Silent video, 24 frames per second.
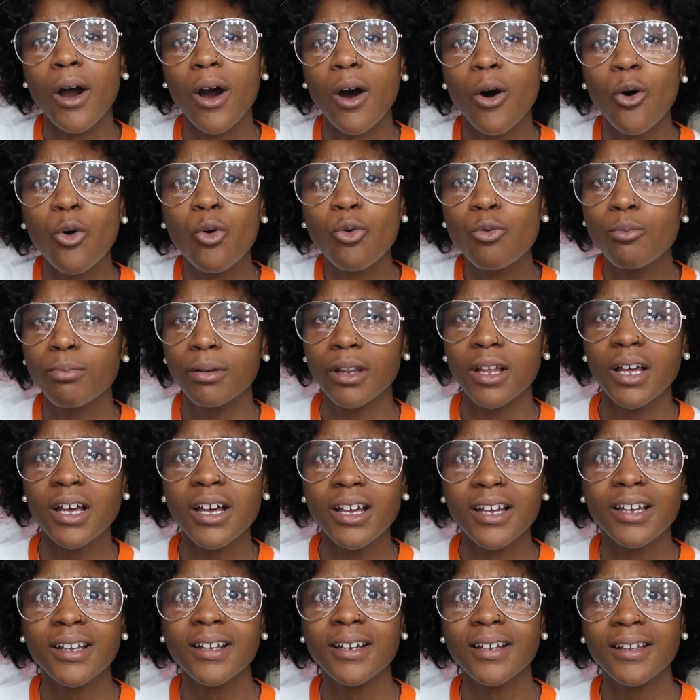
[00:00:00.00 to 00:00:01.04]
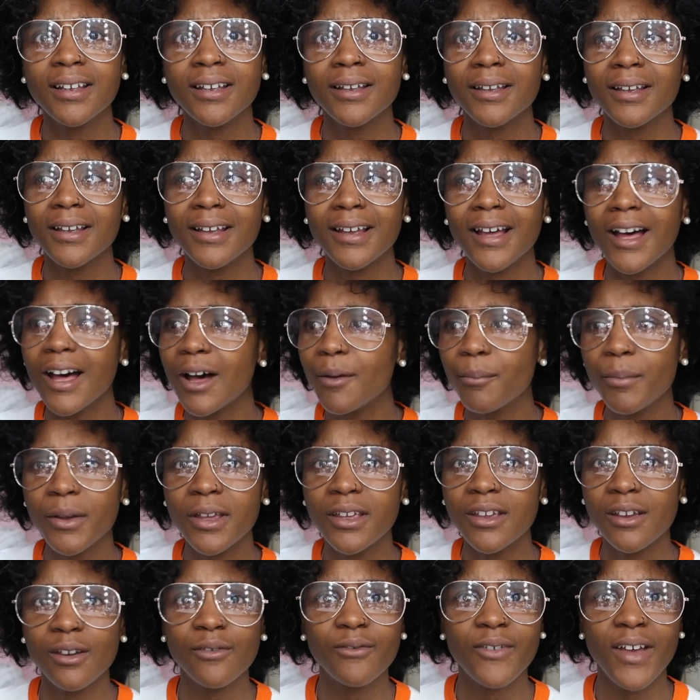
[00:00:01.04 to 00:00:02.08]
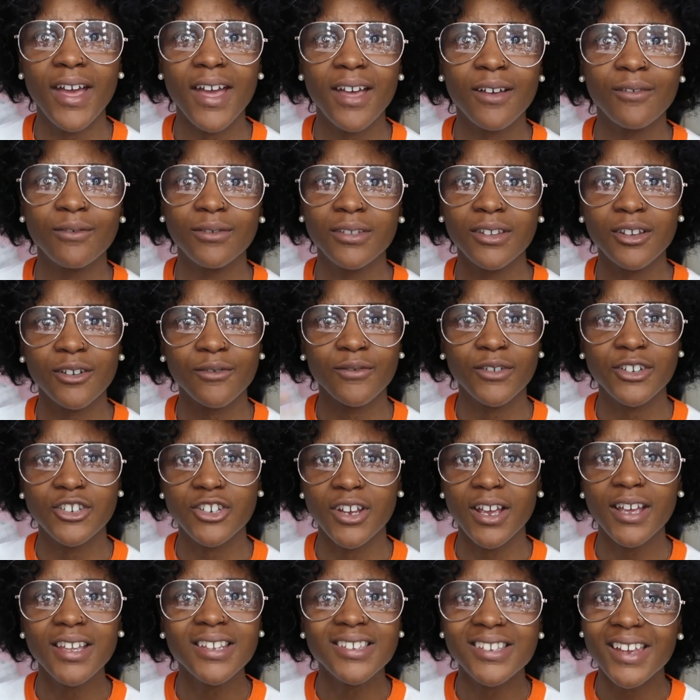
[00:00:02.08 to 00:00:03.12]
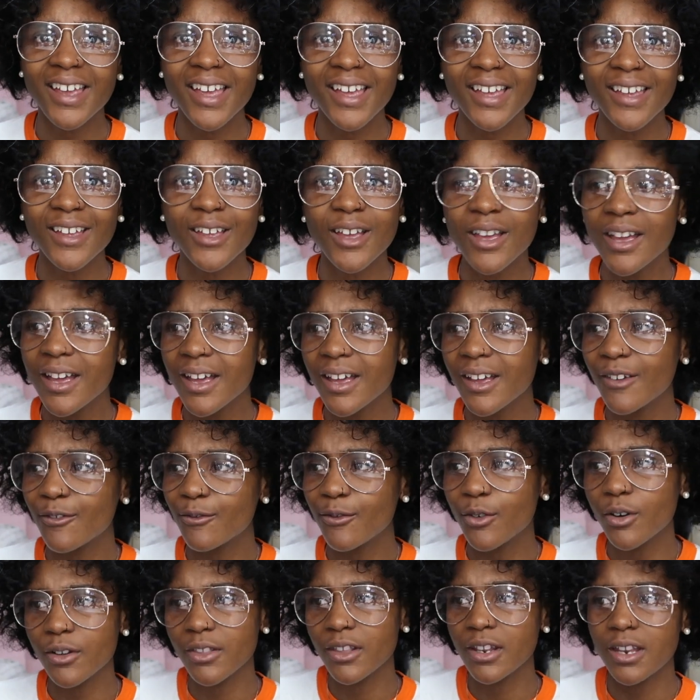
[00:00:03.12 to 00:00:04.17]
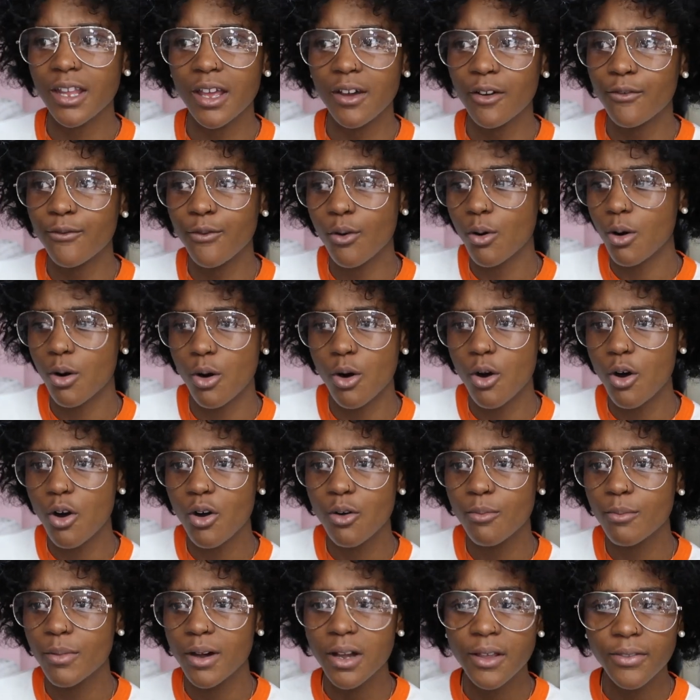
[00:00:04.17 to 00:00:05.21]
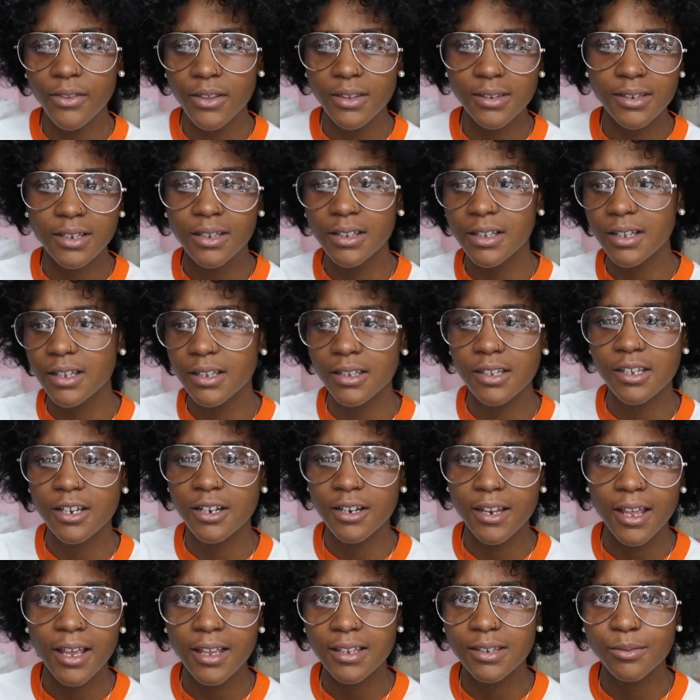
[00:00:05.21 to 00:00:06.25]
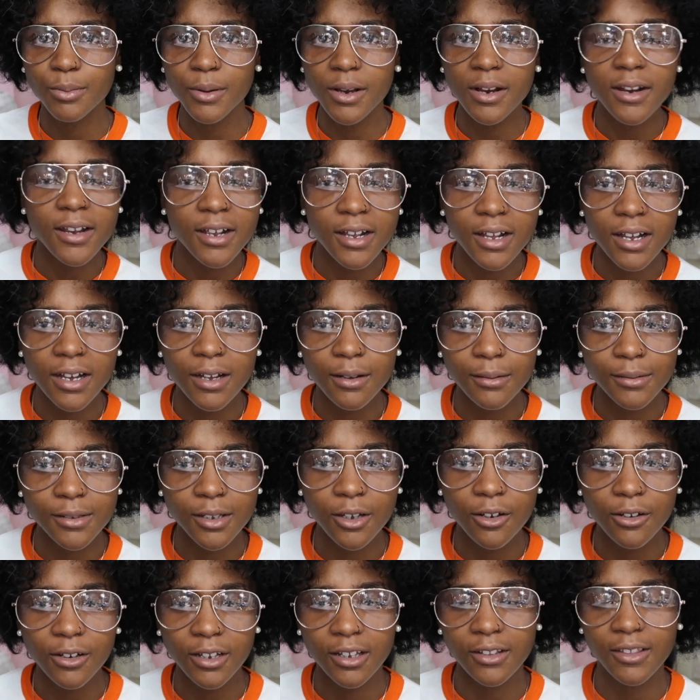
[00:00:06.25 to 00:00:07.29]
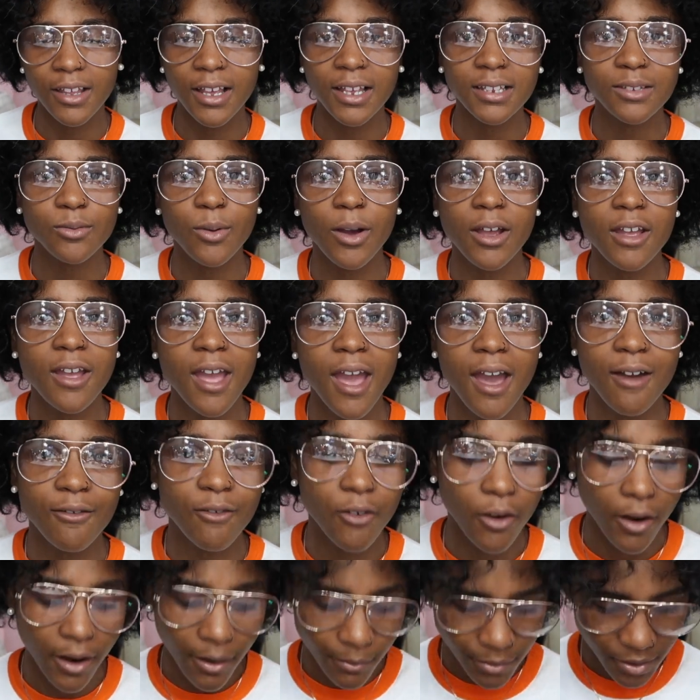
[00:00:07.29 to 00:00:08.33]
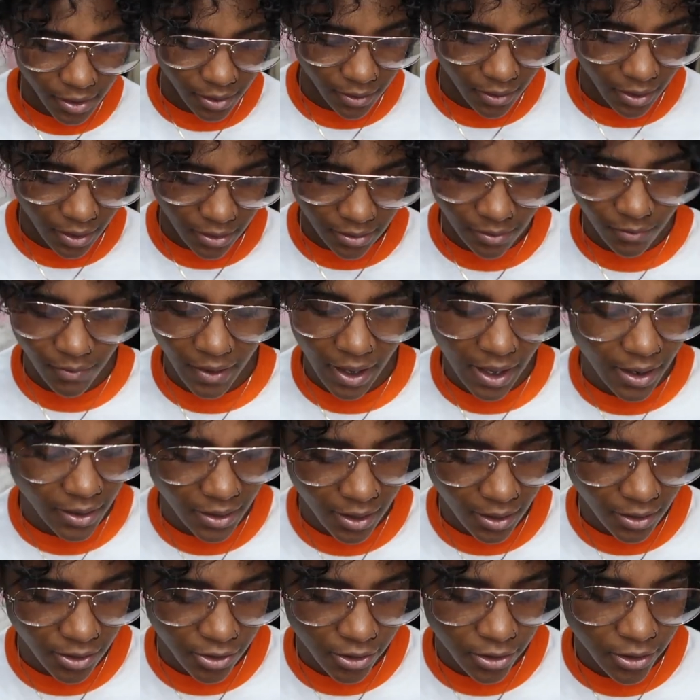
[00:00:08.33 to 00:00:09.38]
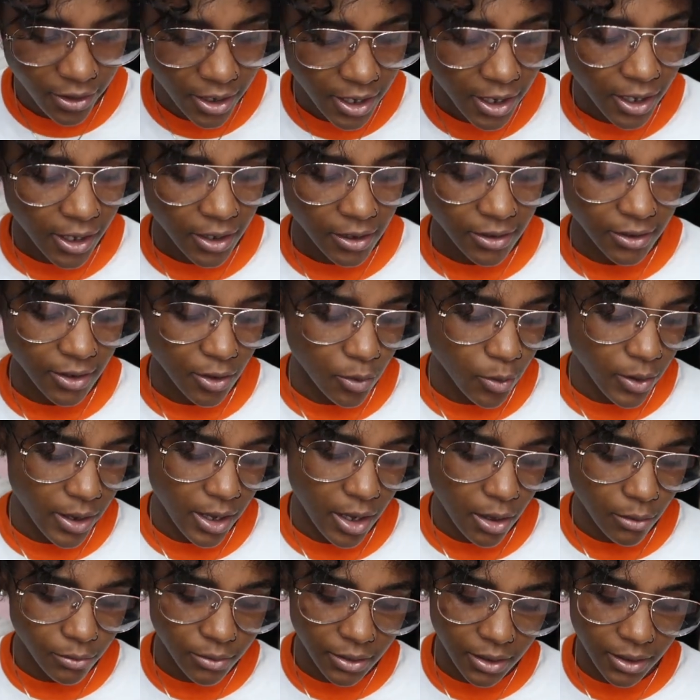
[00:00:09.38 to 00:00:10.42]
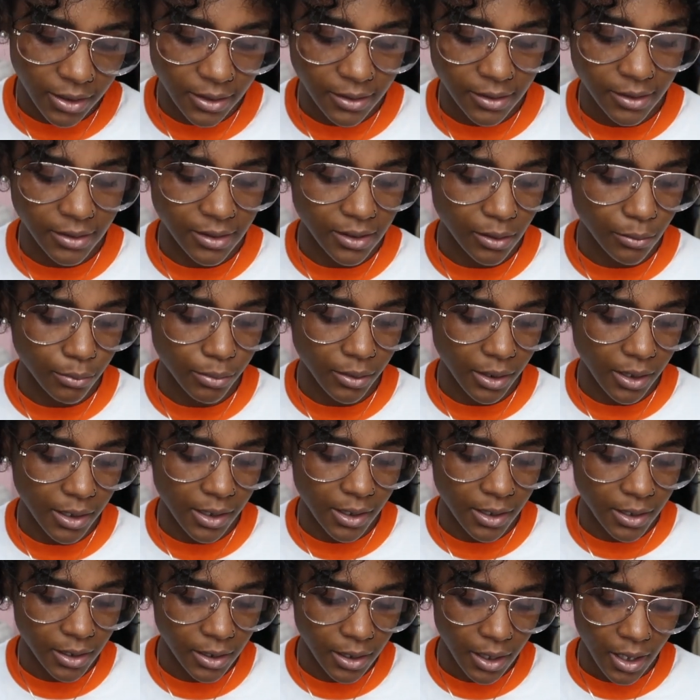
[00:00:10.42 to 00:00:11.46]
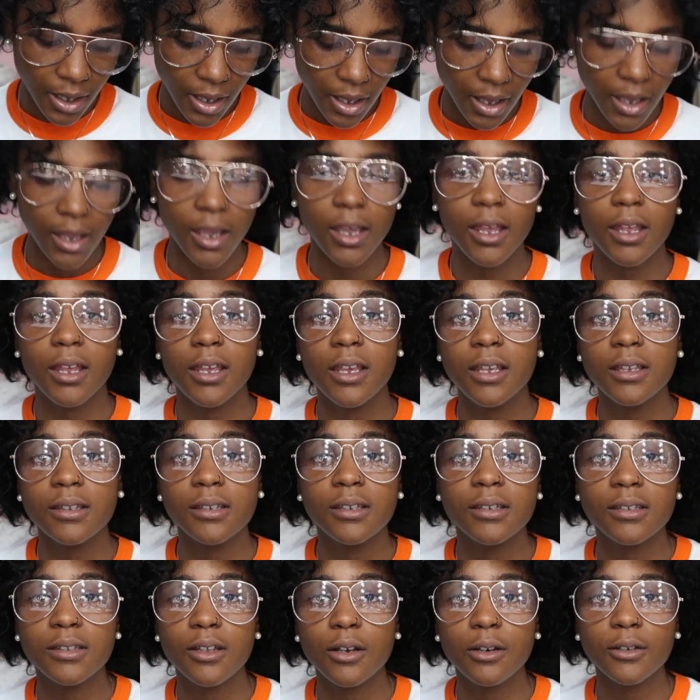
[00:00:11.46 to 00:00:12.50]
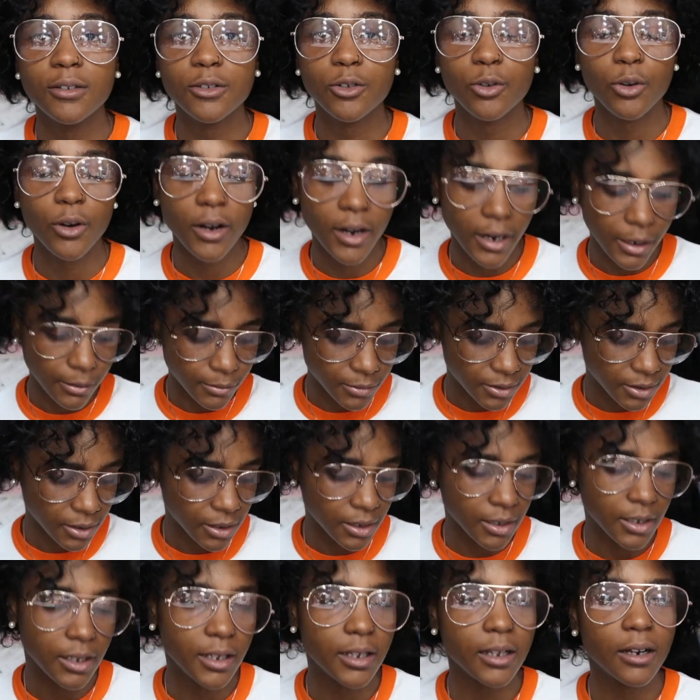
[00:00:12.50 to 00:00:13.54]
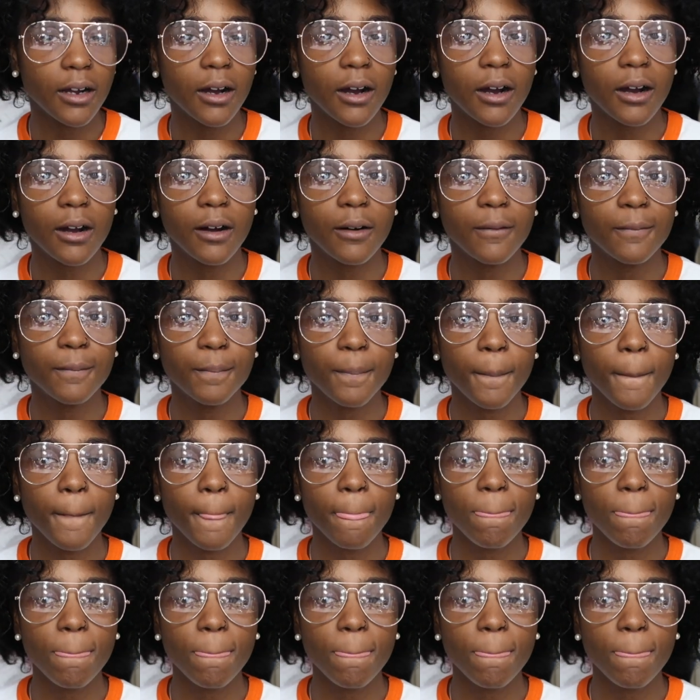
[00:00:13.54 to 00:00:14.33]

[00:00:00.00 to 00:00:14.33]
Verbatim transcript: old blood up in your va- your vajayjay for the for a whole month until it, your next period comes on and that's why you have cramps and things of that nature so it helps cleanses the blood and eases those cramps and um